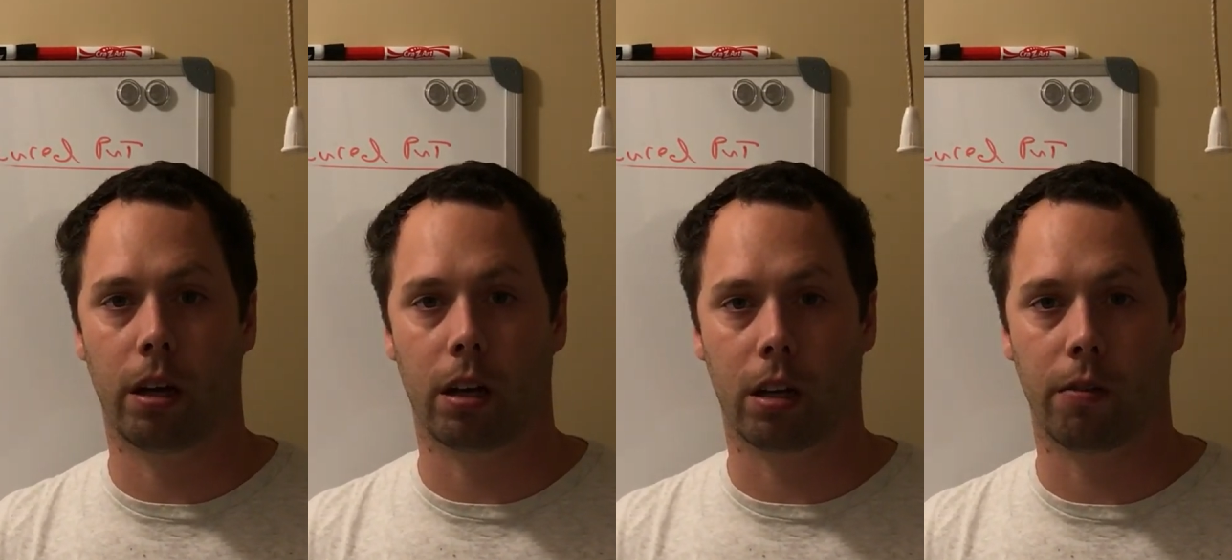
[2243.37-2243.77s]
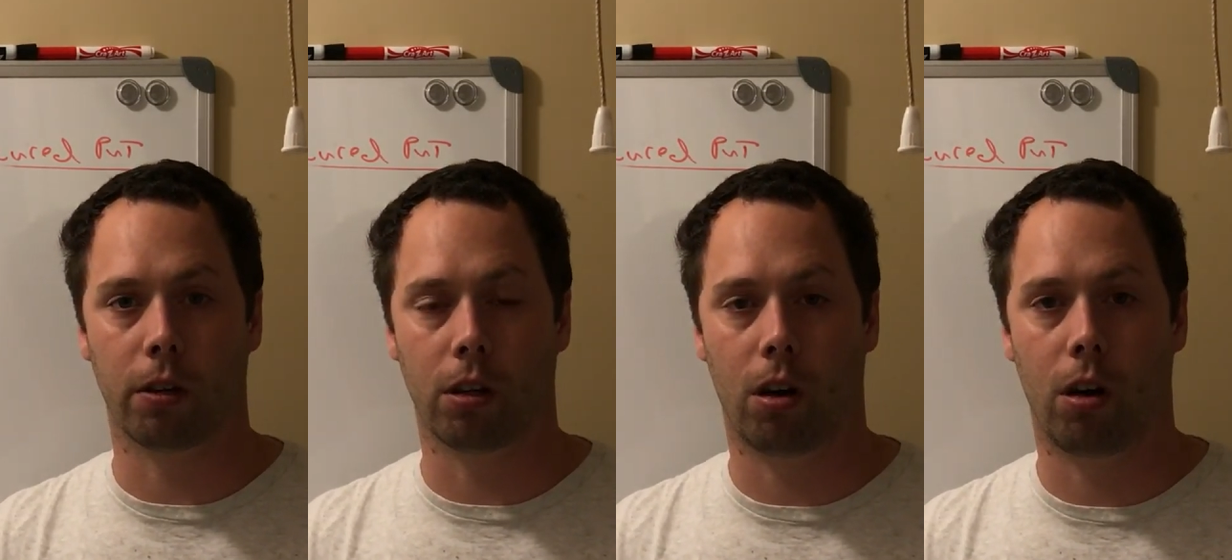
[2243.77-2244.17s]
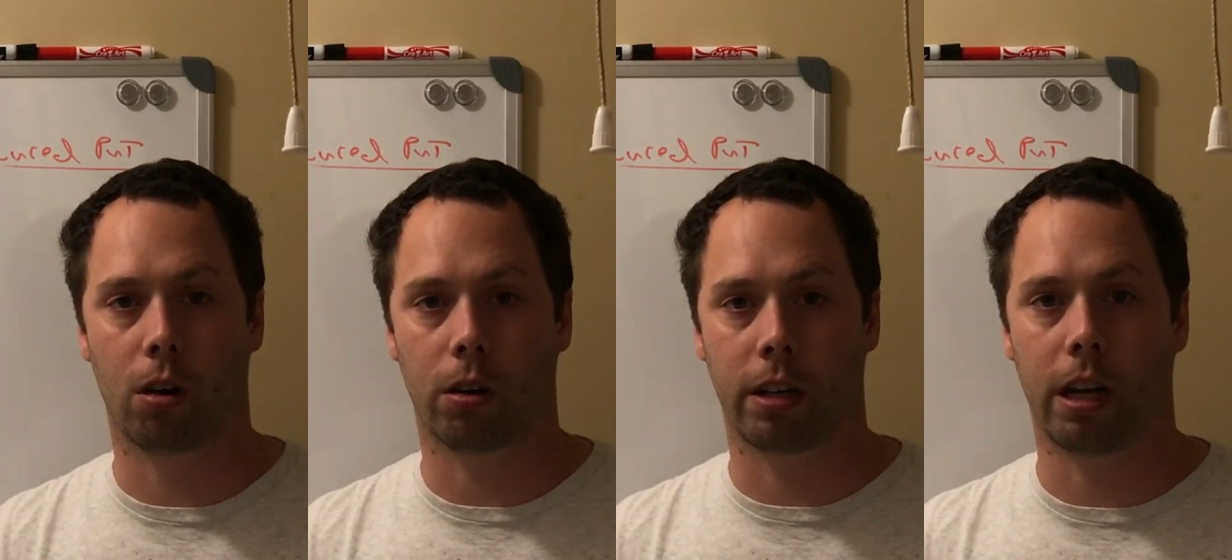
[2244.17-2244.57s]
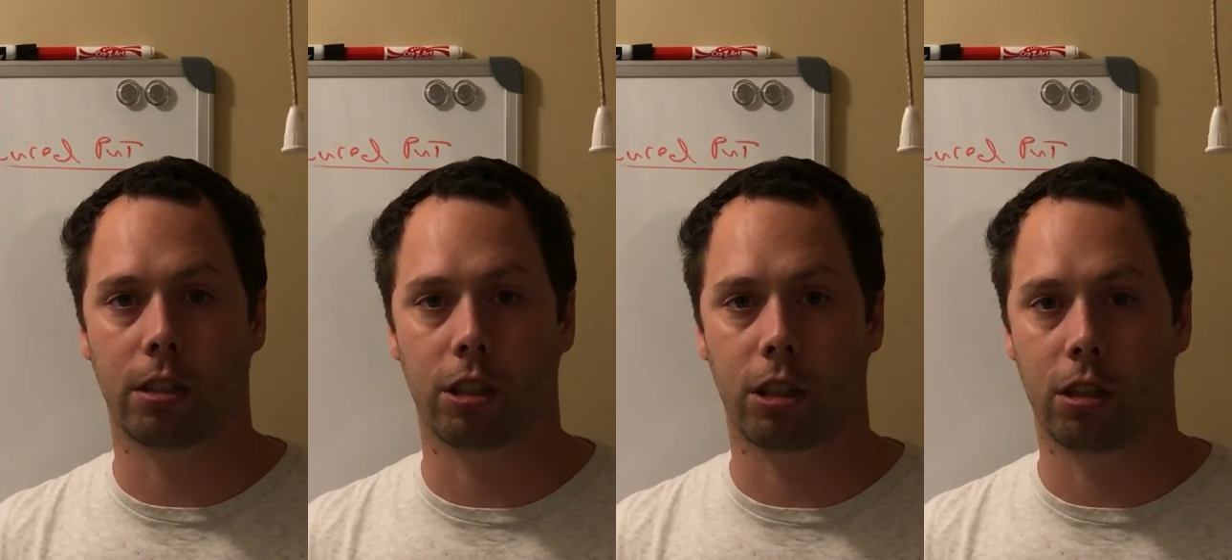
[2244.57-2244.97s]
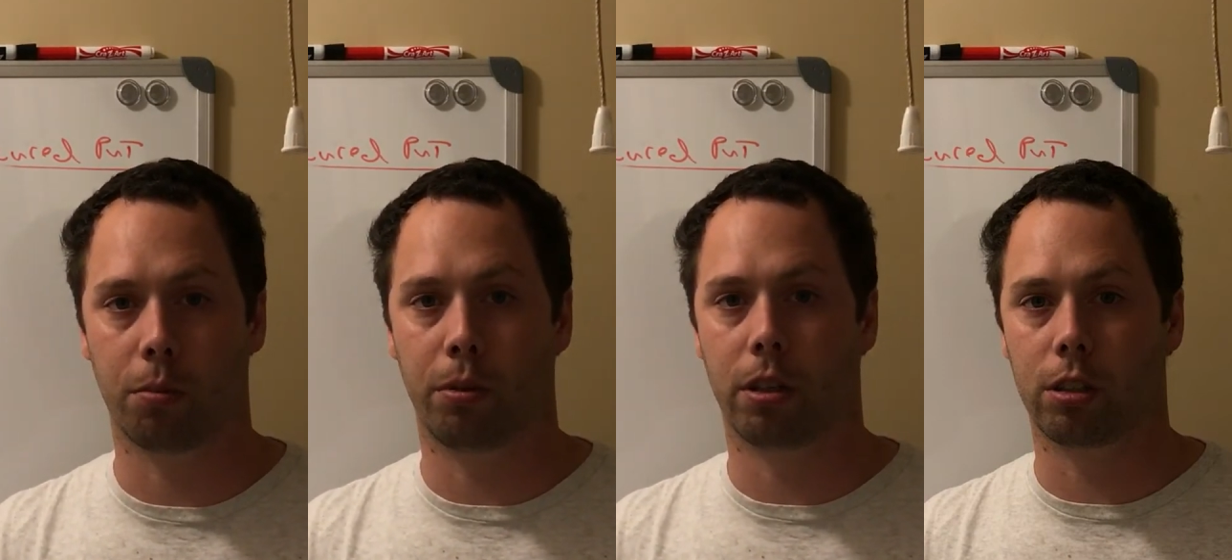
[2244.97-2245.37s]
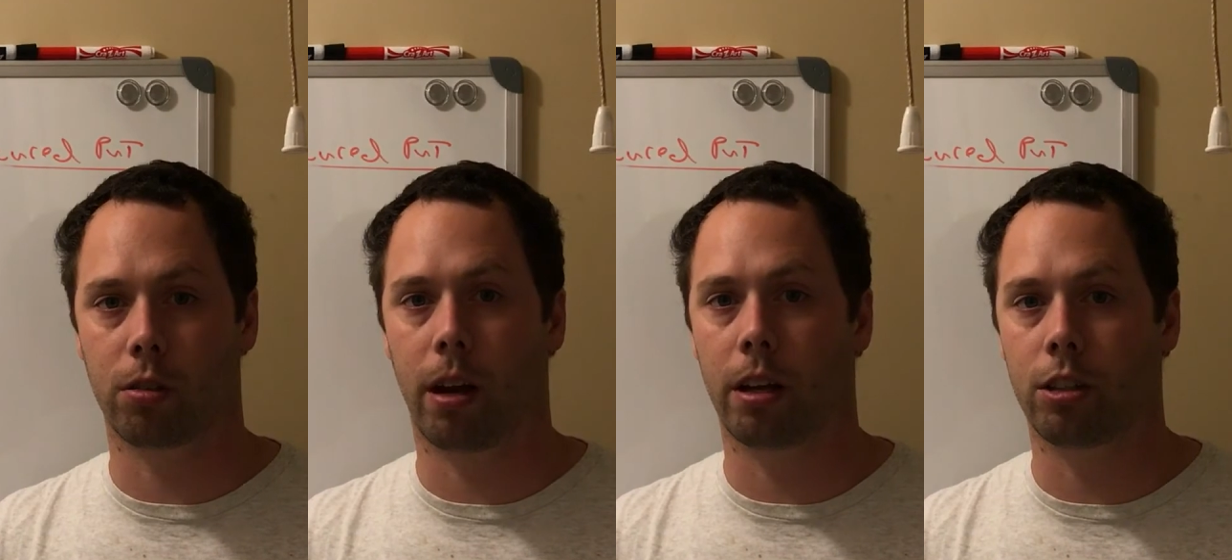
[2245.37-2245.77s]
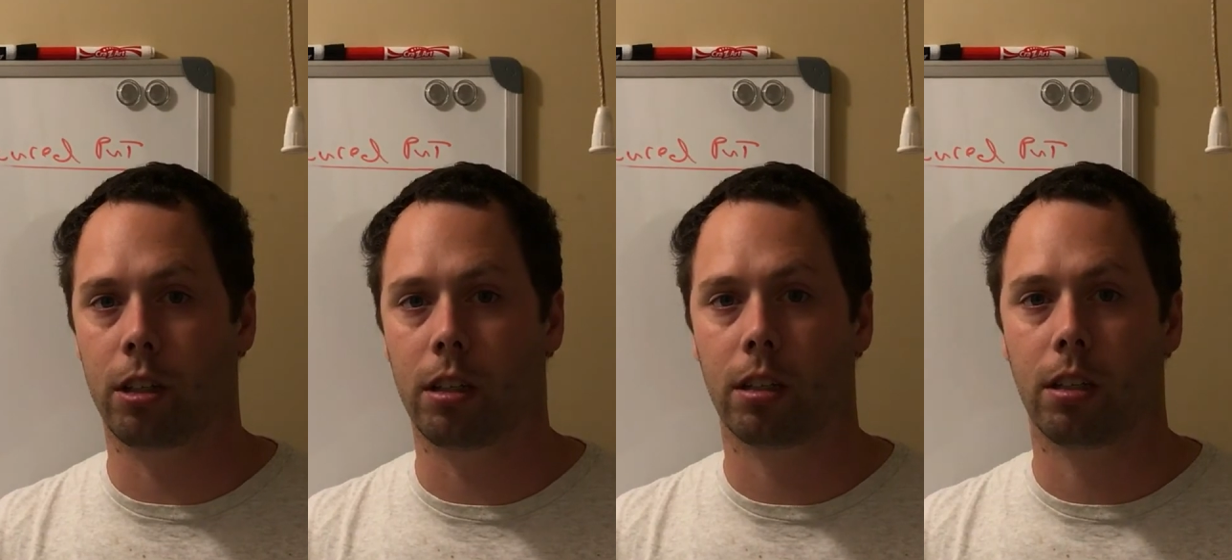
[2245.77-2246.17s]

a covered call or cash secured put strategy.